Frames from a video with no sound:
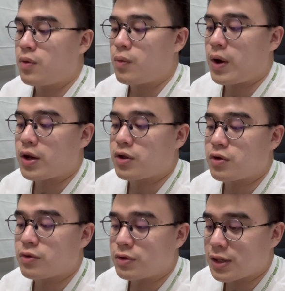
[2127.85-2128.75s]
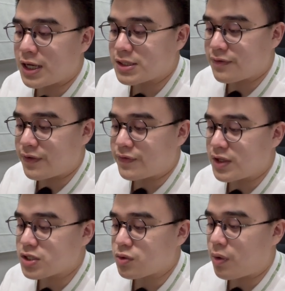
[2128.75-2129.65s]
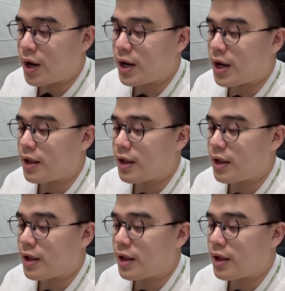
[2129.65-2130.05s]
where you utilize the 15 square